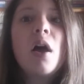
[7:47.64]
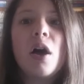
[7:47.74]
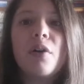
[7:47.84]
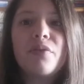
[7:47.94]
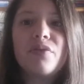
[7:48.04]

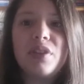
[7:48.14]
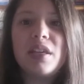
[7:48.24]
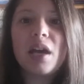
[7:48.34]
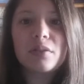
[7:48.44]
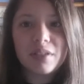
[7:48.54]
of
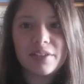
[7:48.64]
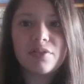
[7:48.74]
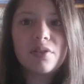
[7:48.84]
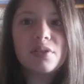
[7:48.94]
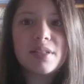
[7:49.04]
the
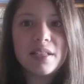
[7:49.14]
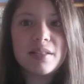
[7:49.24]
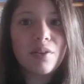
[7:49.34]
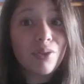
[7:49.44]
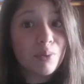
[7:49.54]
Outlander
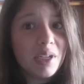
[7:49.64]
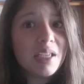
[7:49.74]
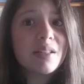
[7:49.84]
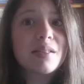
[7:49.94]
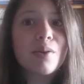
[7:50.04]
season
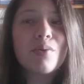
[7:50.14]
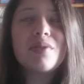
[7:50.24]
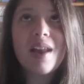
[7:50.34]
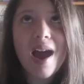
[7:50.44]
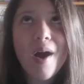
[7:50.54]
3. So
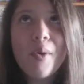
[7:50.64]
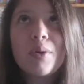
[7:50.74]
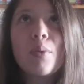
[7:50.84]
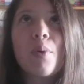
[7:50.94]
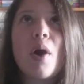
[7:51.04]
now
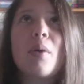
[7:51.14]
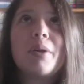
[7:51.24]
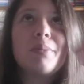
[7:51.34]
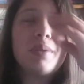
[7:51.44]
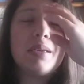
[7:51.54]
it will
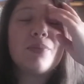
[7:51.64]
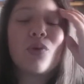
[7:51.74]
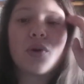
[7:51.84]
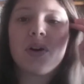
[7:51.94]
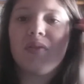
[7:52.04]
probably be
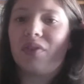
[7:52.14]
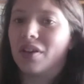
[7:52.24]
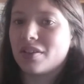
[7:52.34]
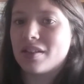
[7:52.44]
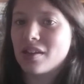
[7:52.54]
more of
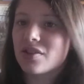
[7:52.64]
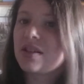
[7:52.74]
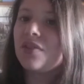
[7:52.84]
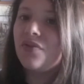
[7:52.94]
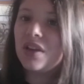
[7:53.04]
a
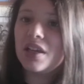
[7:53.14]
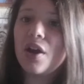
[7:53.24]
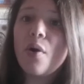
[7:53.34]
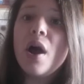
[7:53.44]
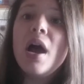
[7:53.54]
discussing
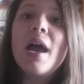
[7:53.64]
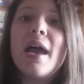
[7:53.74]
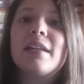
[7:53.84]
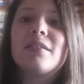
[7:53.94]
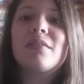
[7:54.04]
video,
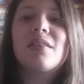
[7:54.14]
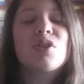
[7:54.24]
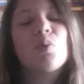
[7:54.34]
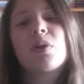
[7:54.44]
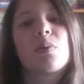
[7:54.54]
and
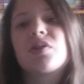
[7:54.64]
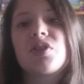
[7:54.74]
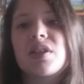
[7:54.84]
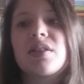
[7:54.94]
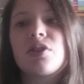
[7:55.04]
this one
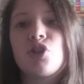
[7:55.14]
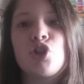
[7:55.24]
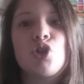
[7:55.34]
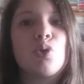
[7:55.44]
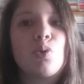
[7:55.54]
was
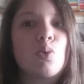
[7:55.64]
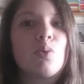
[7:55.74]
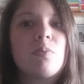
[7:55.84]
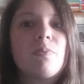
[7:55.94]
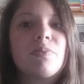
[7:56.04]
just
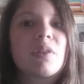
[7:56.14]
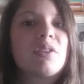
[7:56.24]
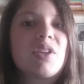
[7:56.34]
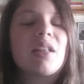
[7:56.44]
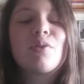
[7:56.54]
to
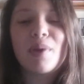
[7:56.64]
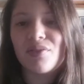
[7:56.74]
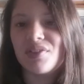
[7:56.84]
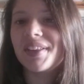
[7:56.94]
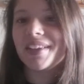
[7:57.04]
tell you my
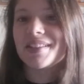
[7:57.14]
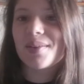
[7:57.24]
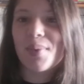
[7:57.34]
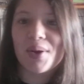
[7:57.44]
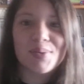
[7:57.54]
feelings
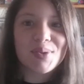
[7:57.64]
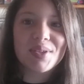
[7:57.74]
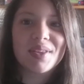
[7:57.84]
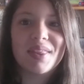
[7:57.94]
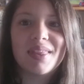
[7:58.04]
about
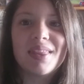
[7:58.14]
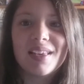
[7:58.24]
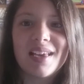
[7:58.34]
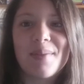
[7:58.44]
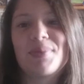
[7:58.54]

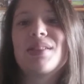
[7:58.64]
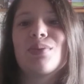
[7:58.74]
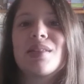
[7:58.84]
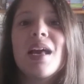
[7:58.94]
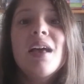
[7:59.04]
the
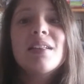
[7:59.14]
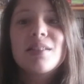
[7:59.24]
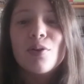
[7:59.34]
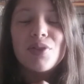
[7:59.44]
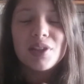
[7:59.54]
episodes.
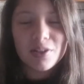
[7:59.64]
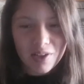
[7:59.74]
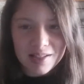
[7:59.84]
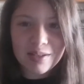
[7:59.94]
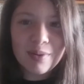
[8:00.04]
So thank you
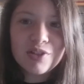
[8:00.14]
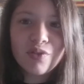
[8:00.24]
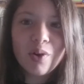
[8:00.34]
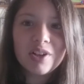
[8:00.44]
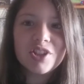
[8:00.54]
guys so much
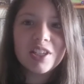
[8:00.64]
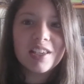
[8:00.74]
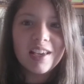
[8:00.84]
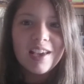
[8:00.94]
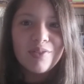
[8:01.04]
for
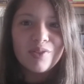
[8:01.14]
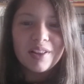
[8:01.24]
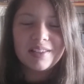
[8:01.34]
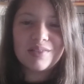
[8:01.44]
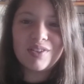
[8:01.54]
watching. If you
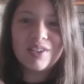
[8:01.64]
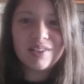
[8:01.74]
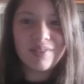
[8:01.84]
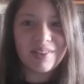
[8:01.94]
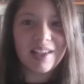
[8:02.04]
like this video,
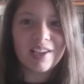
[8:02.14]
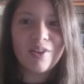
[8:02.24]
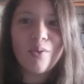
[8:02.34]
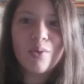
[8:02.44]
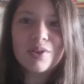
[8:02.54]
leave a like
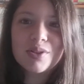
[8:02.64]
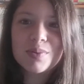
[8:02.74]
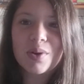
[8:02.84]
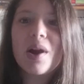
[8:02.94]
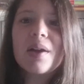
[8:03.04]
or
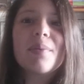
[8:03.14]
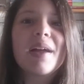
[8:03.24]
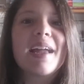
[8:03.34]
subscribe,